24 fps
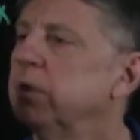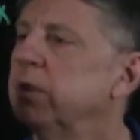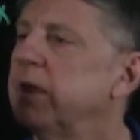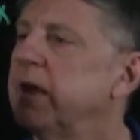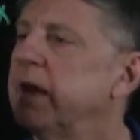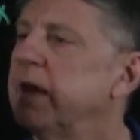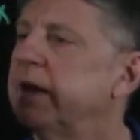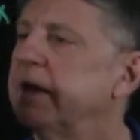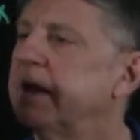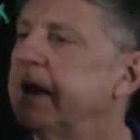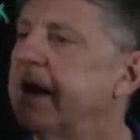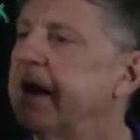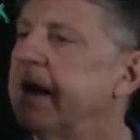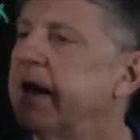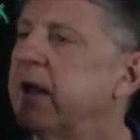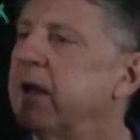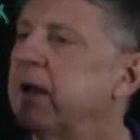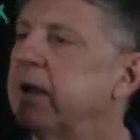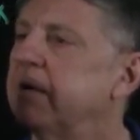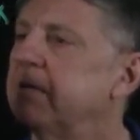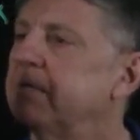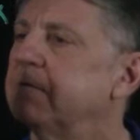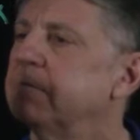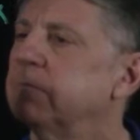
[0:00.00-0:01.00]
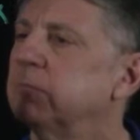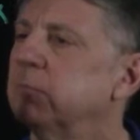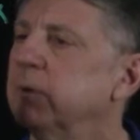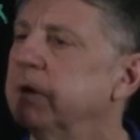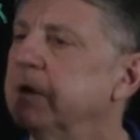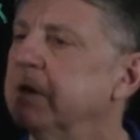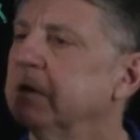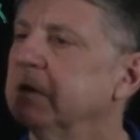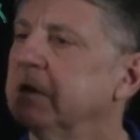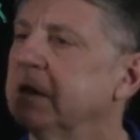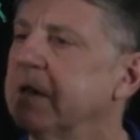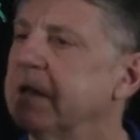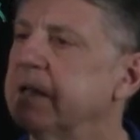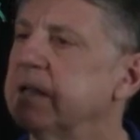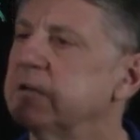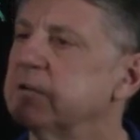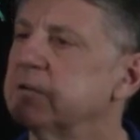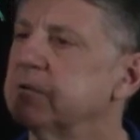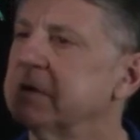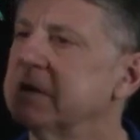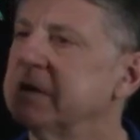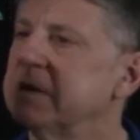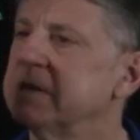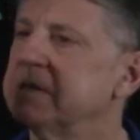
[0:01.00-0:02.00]
that have real
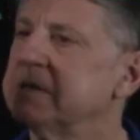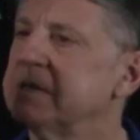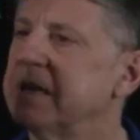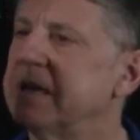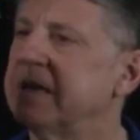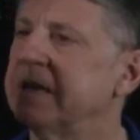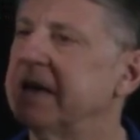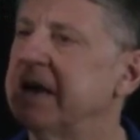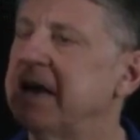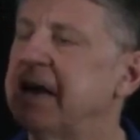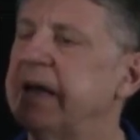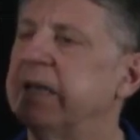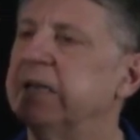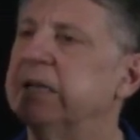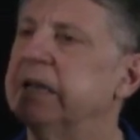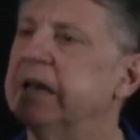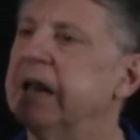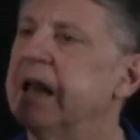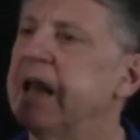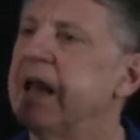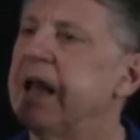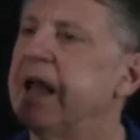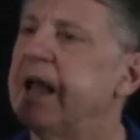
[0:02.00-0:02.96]
entries and n.